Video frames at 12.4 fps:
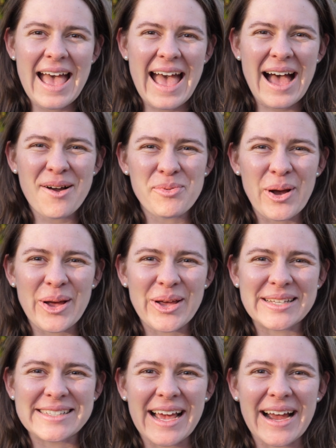our
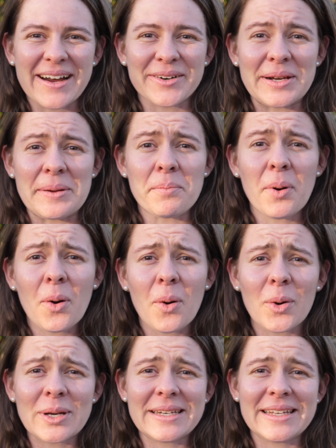words are an
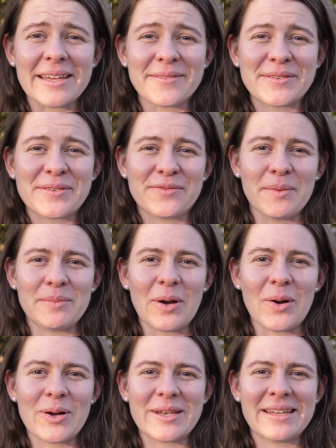important gift from
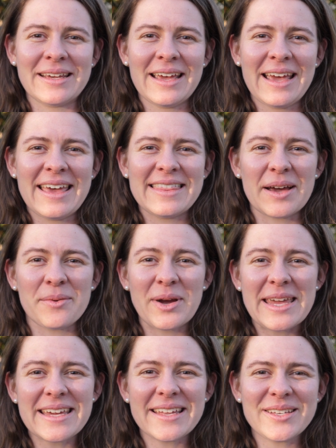God that
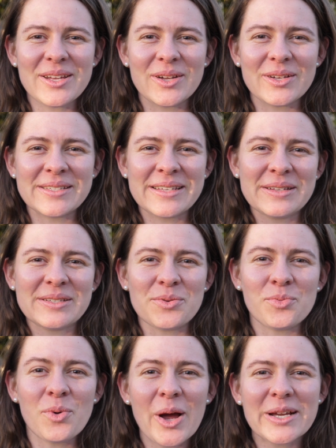we can use
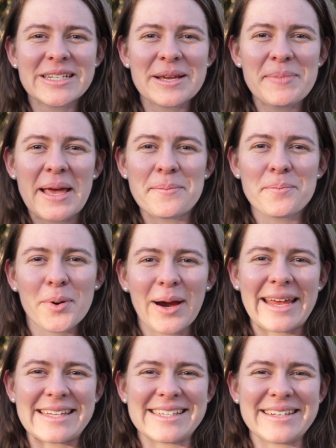to worship and
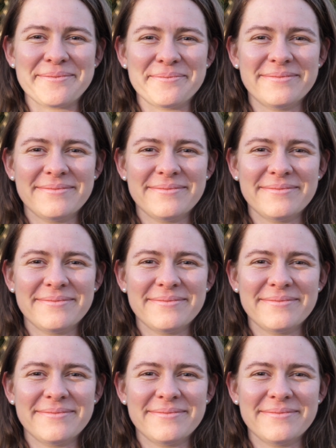praise Him.